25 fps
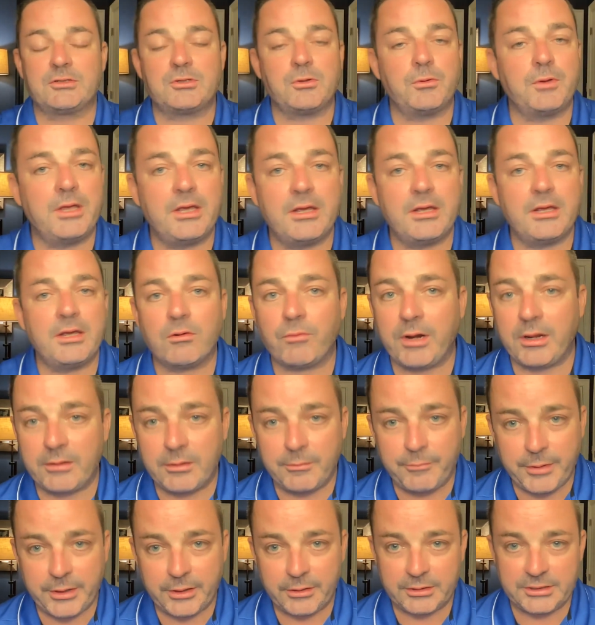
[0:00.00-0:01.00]
So get around
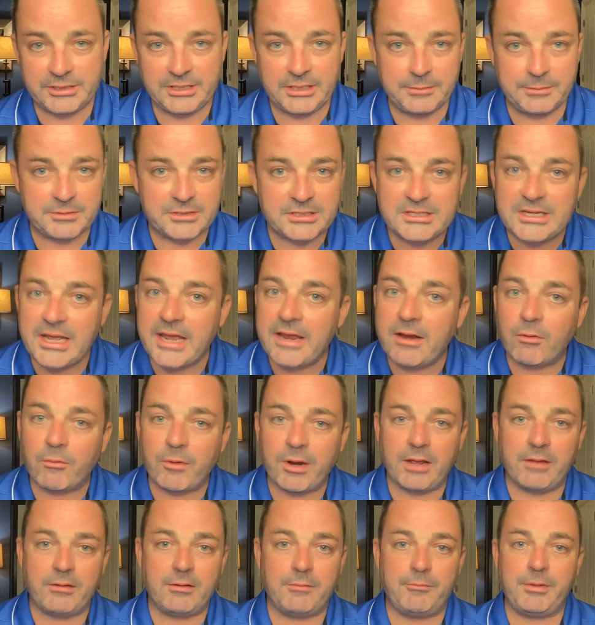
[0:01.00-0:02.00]
the bigger team, stay
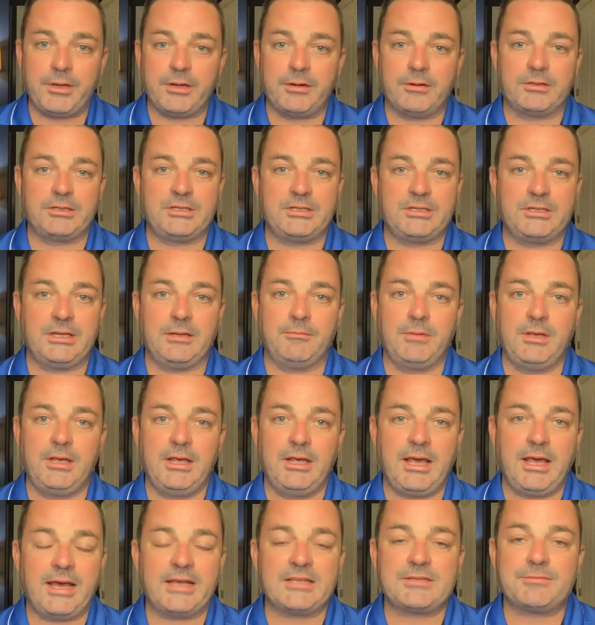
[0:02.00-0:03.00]
around the bigger team
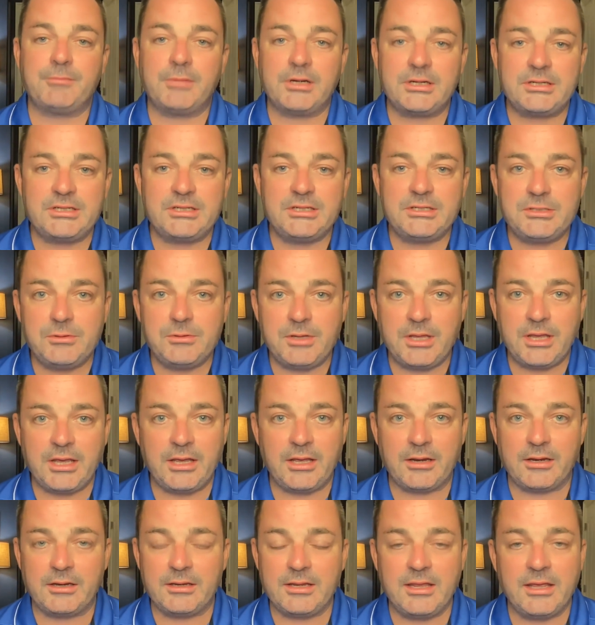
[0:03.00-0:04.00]
as much as you
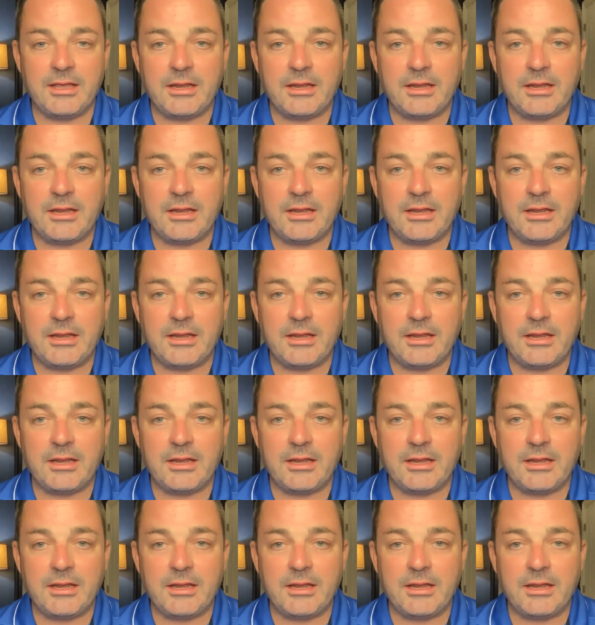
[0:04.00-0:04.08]
can.